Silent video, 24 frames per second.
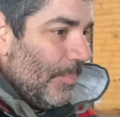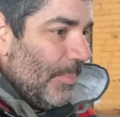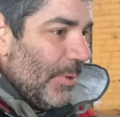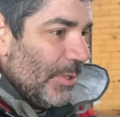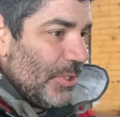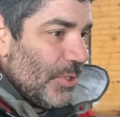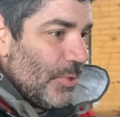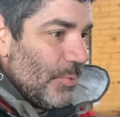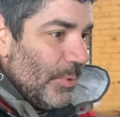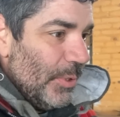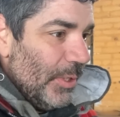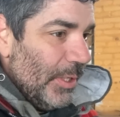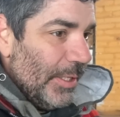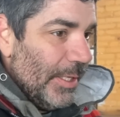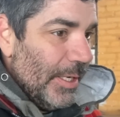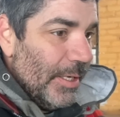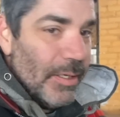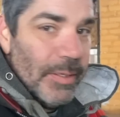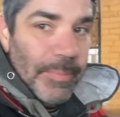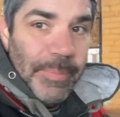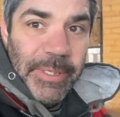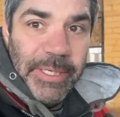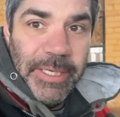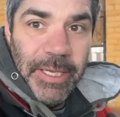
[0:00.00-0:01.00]
much really
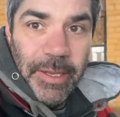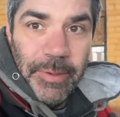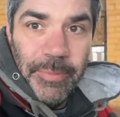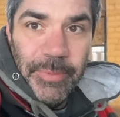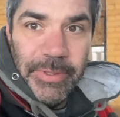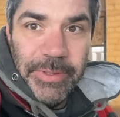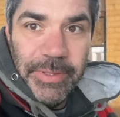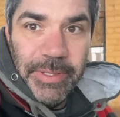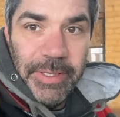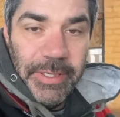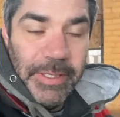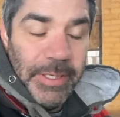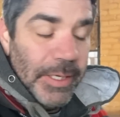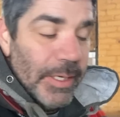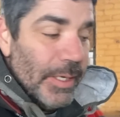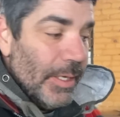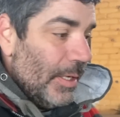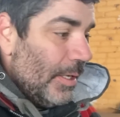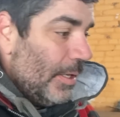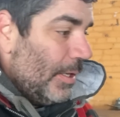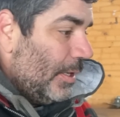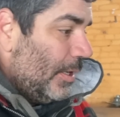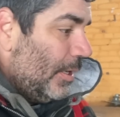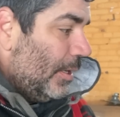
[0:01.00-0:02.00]
needed to be done with it.
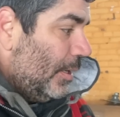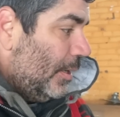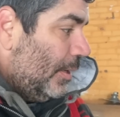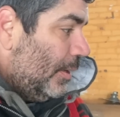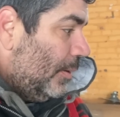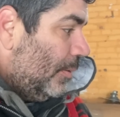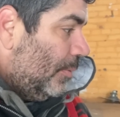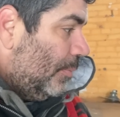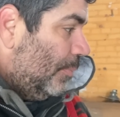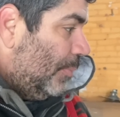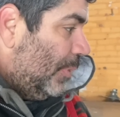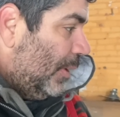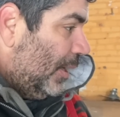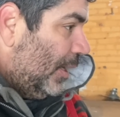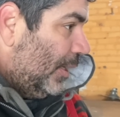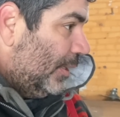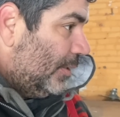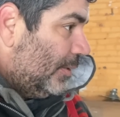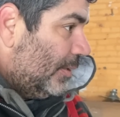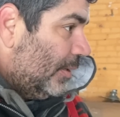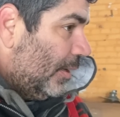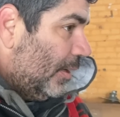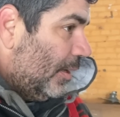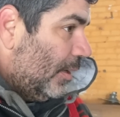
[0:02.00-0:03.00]

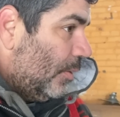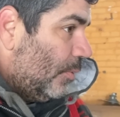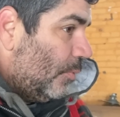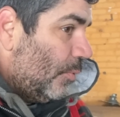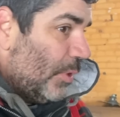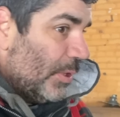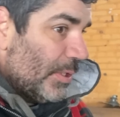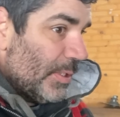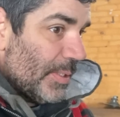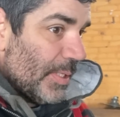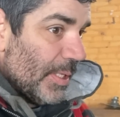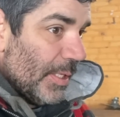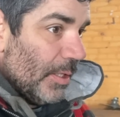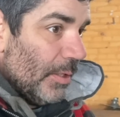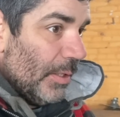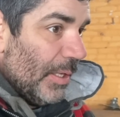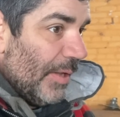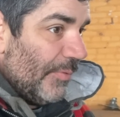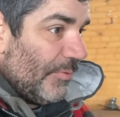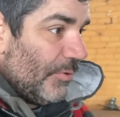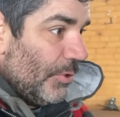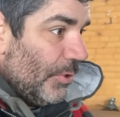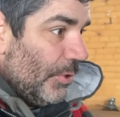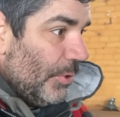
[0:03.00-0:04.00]
But uh, one single
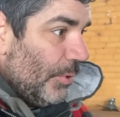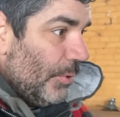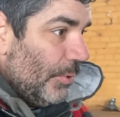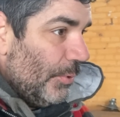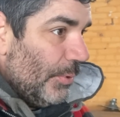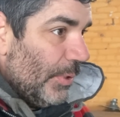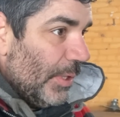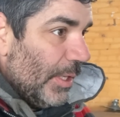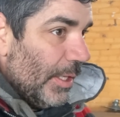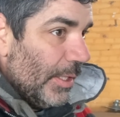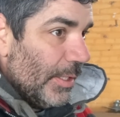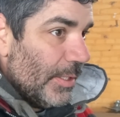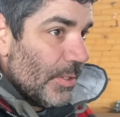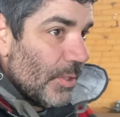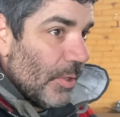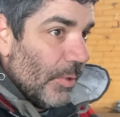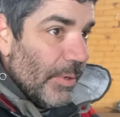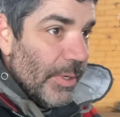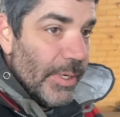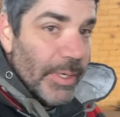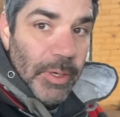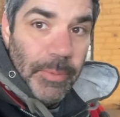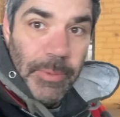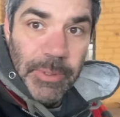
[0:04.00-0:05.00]
afternoon and it's
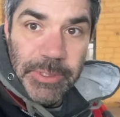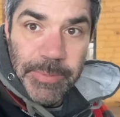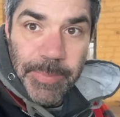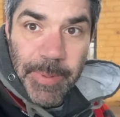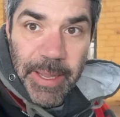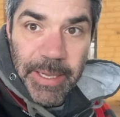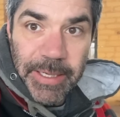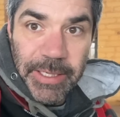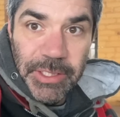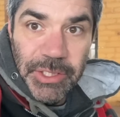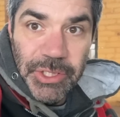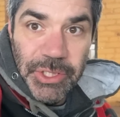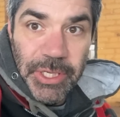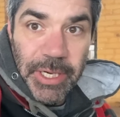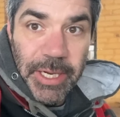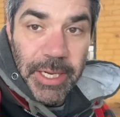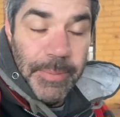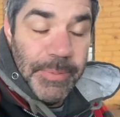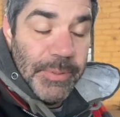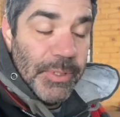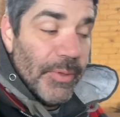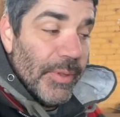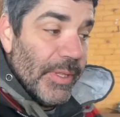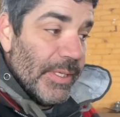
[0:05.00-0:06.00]
already almost back in
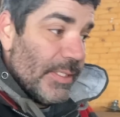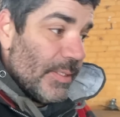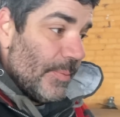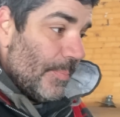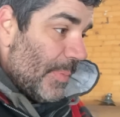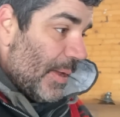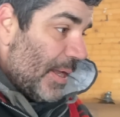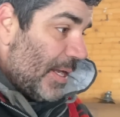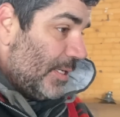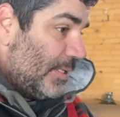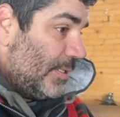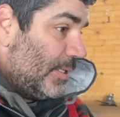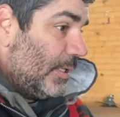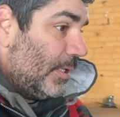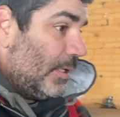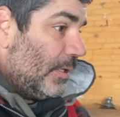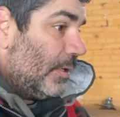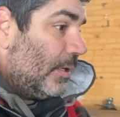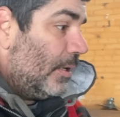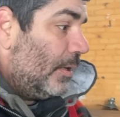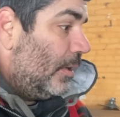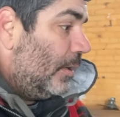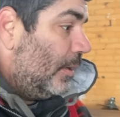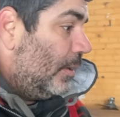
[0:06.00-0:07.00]
shape. So that's amazing.
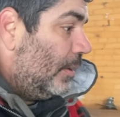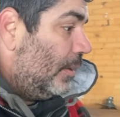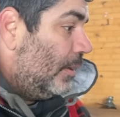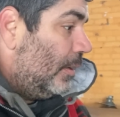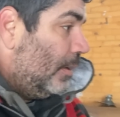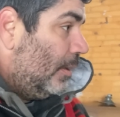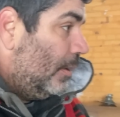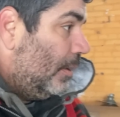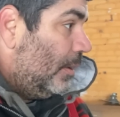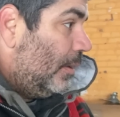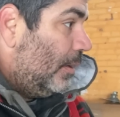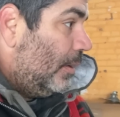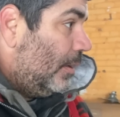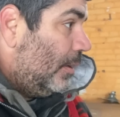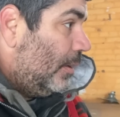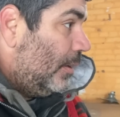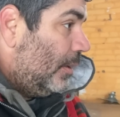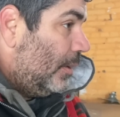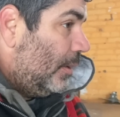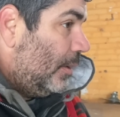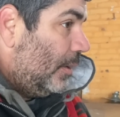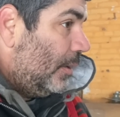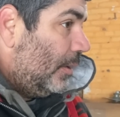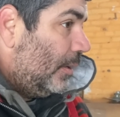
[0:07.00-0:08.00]

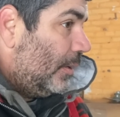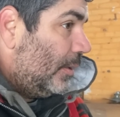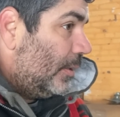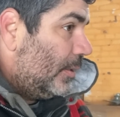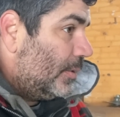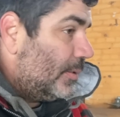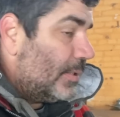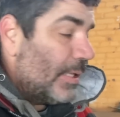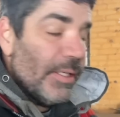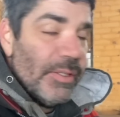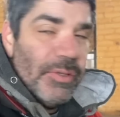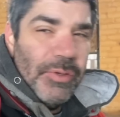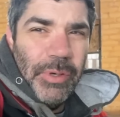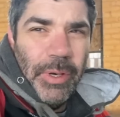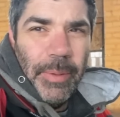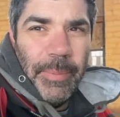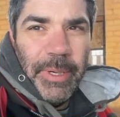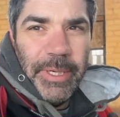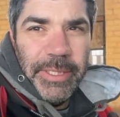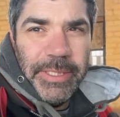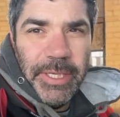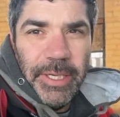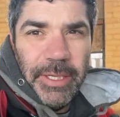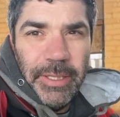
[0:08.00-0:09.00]
Uh, stay tuned, I'm
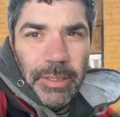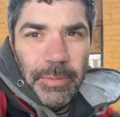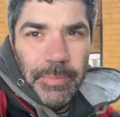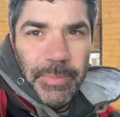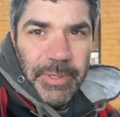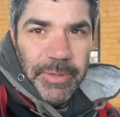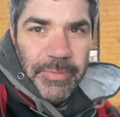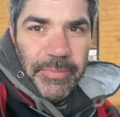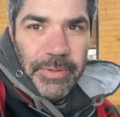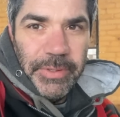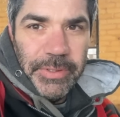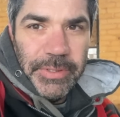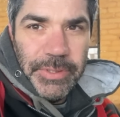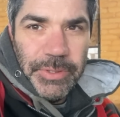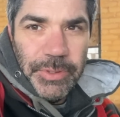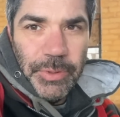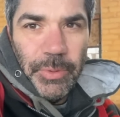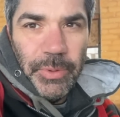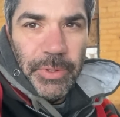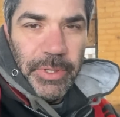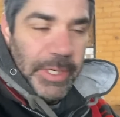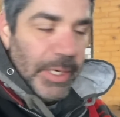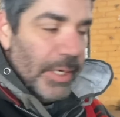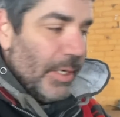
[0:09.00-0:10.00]
gonna tell you a little bit of a
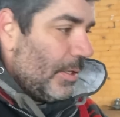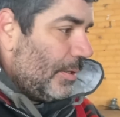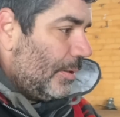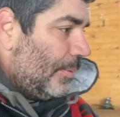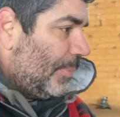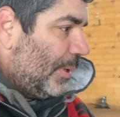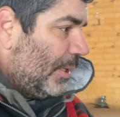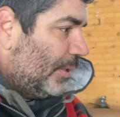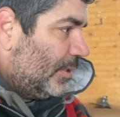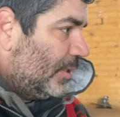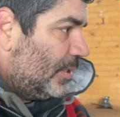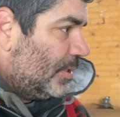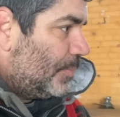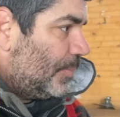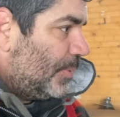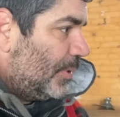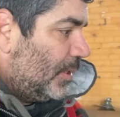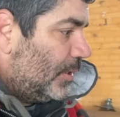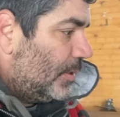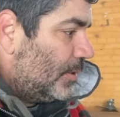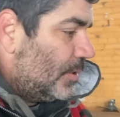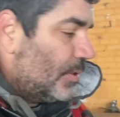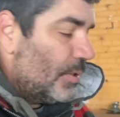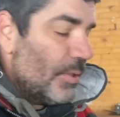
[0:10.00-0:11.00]
story about this
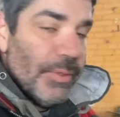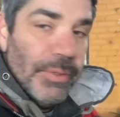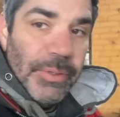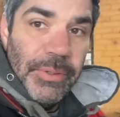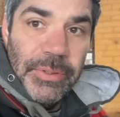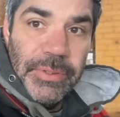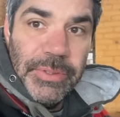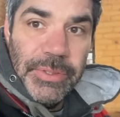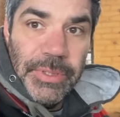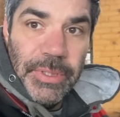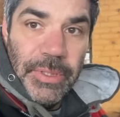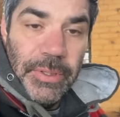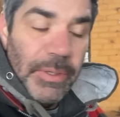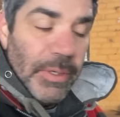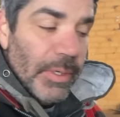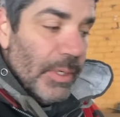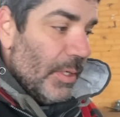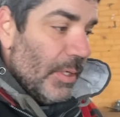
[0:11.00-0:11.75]
piece too. So